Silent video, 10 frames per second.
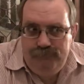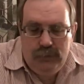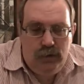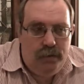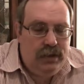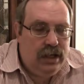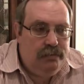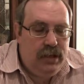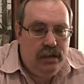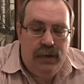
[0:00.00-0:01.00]
what would
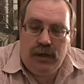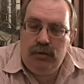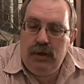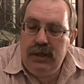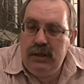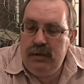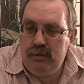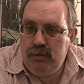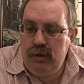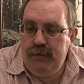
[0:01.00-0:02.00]
that be, about
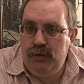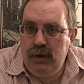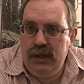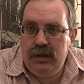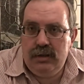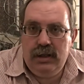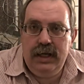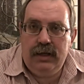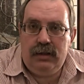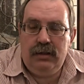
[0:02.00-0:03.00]
24 years
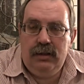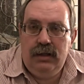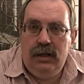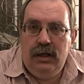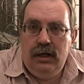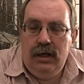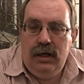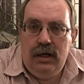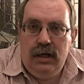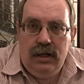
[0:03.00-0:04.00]
later,
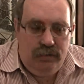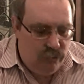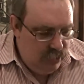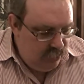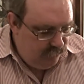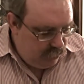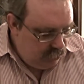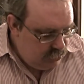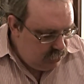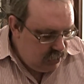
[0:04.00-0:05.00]
one of the
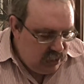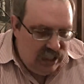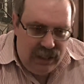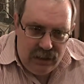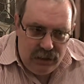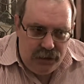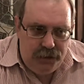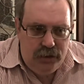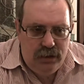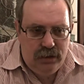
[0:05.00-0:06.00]
first
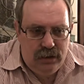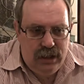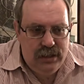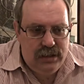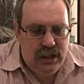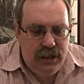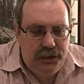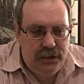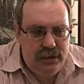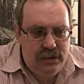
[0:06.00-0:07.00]
English
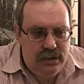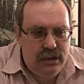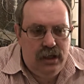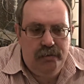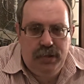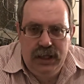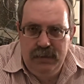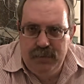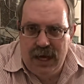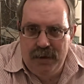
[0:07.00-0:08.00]
translations,
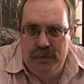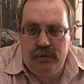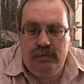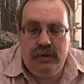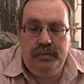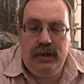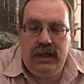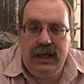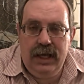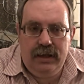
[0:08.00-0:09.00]
complete Bible, was put
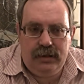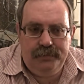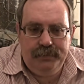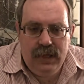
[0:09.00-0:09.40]
together.